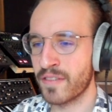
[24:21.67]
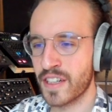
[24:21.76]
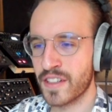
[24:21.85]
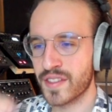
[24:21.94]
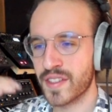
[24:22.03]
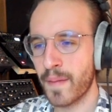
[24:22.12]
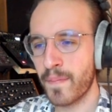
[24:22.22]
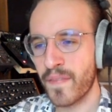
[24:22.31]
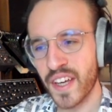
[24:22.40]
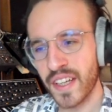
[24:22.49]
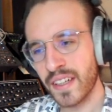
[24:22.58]

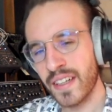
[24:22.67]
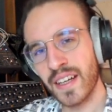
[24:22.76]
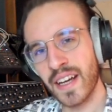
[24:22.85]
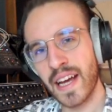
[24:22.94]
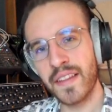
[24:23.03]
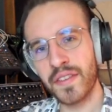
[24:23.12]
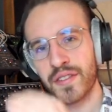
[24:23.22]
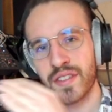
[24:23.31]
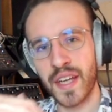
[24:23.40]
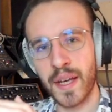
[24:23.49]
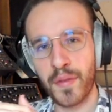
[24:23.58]
something and the
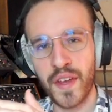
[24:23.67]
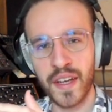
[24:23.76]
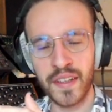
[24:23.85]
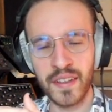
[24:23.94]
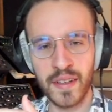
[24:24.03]
same thing,